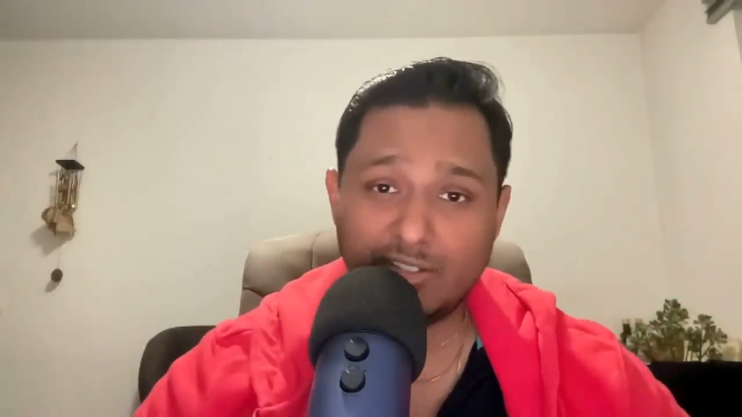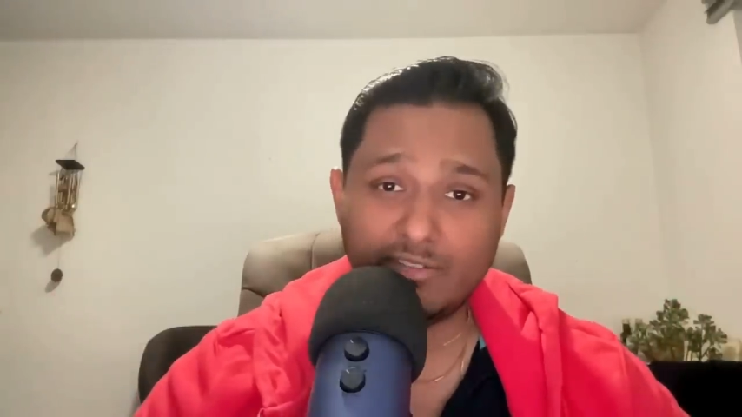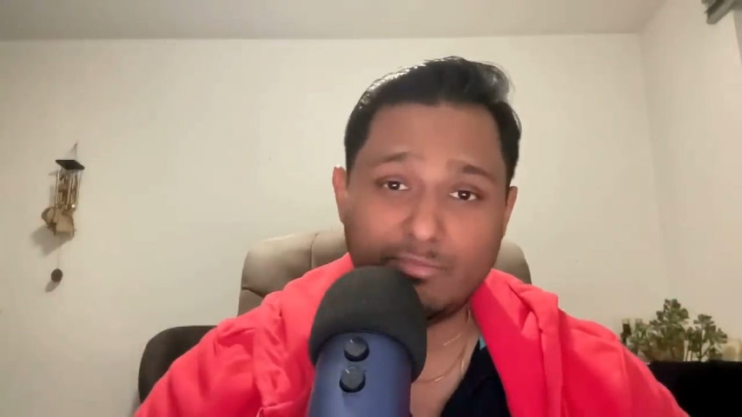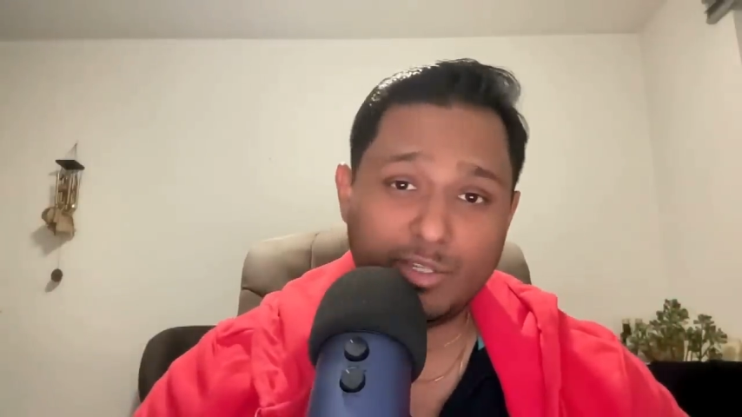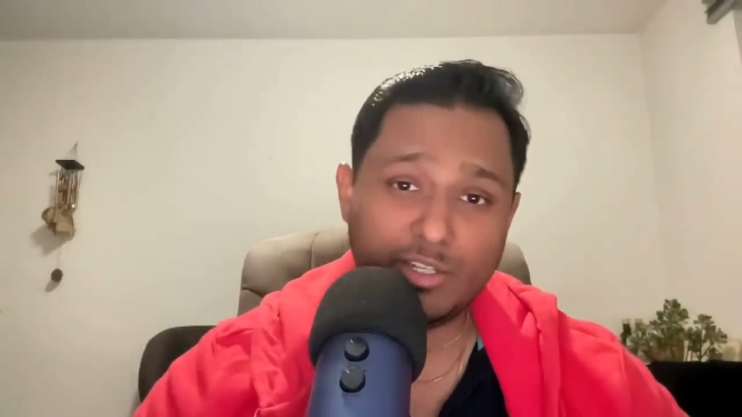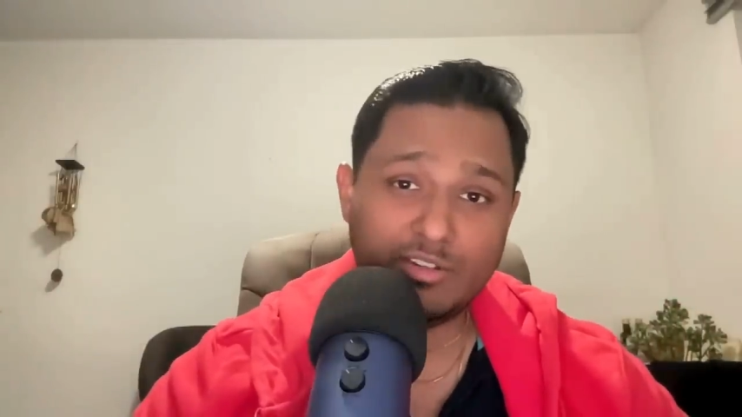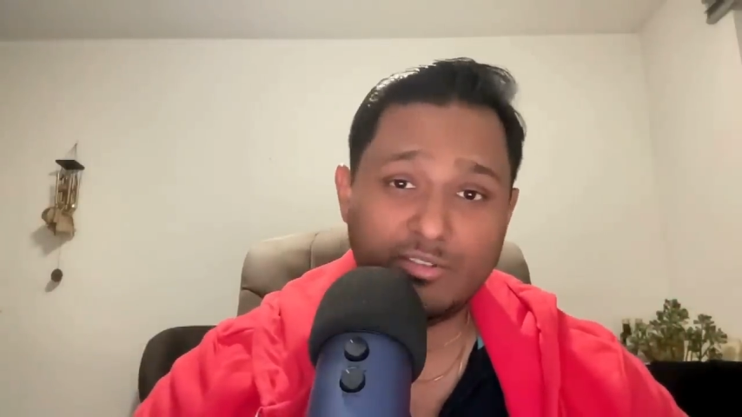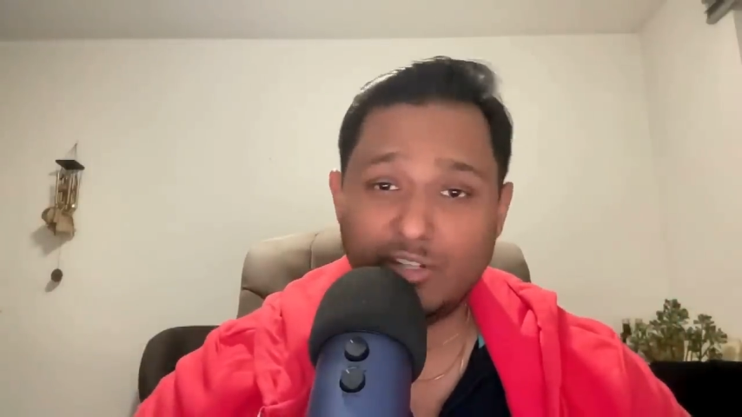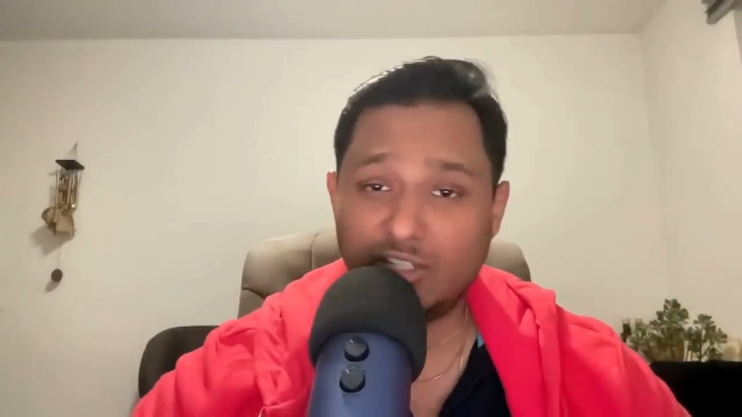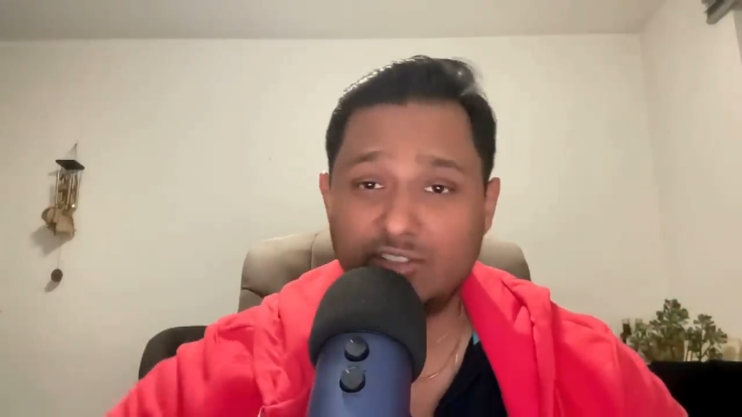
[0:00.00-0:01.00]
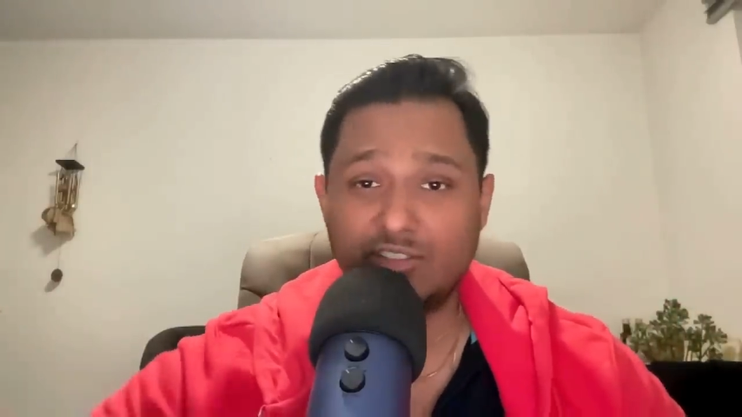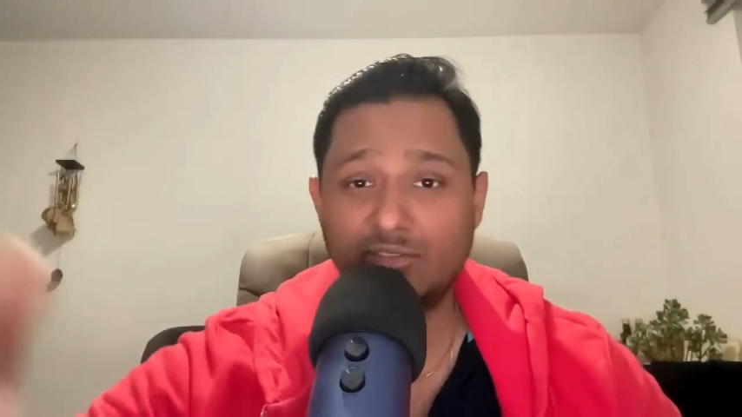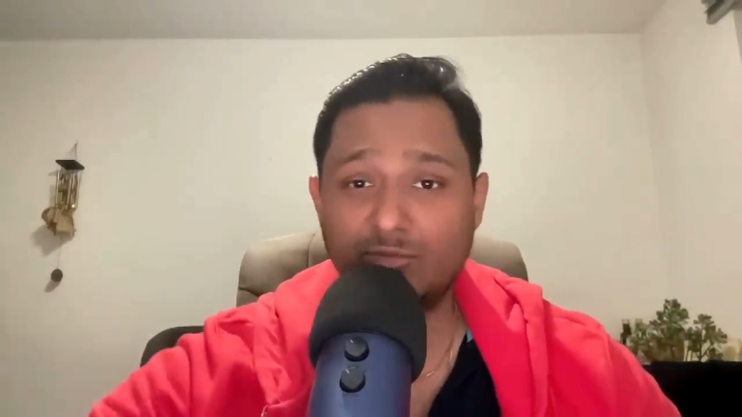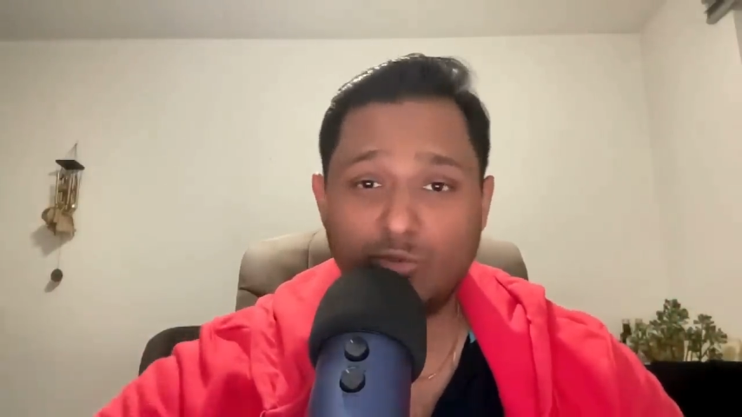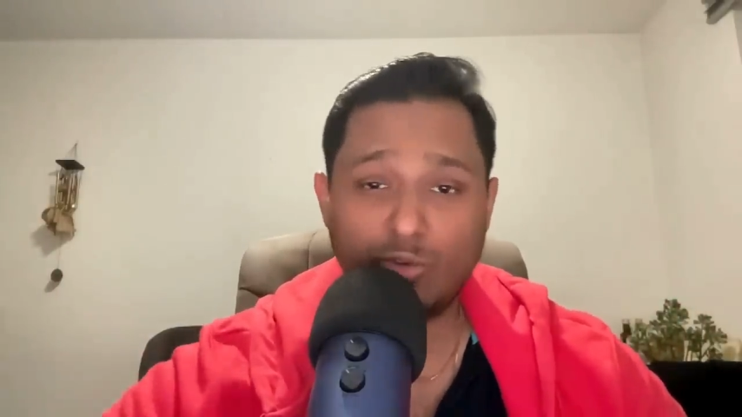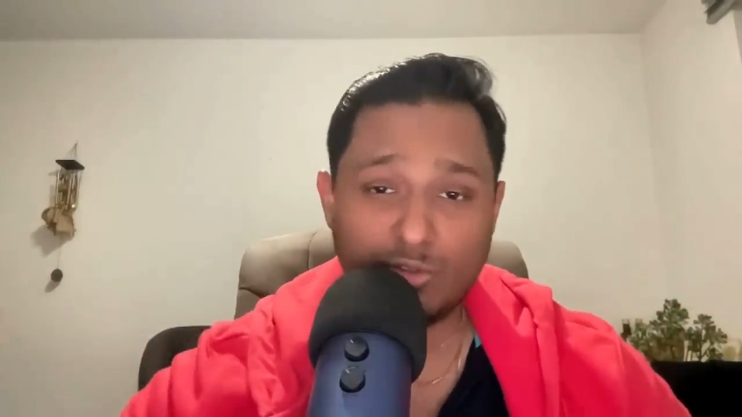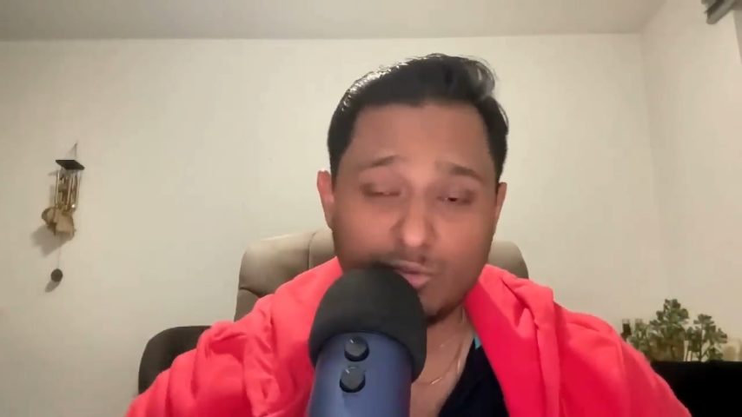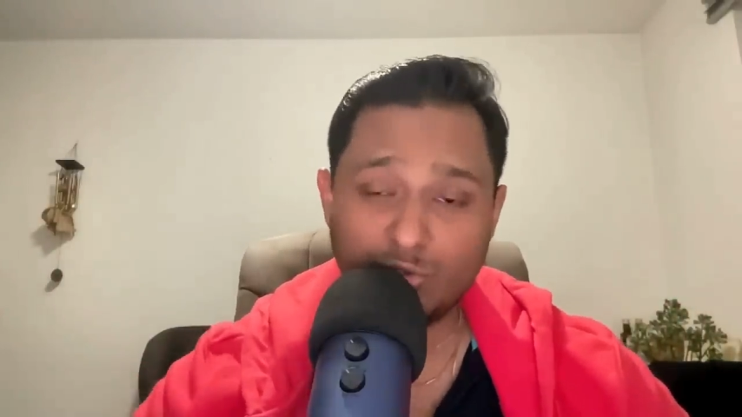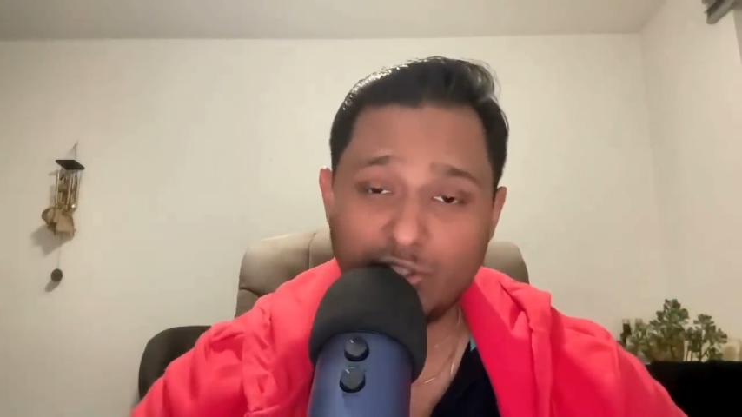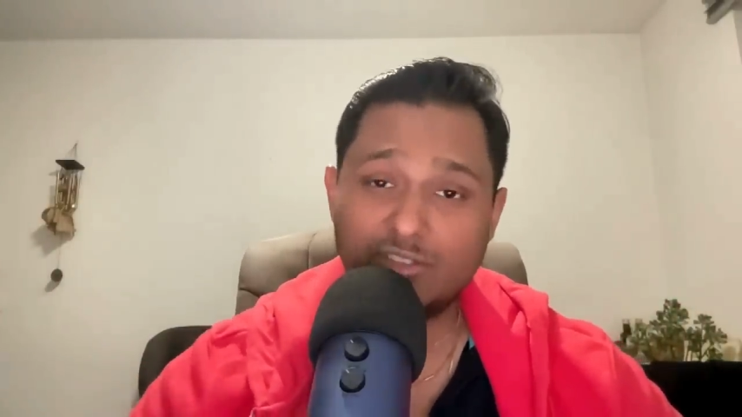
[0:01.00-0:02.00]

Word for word: they have been in a relationship for 1 or 2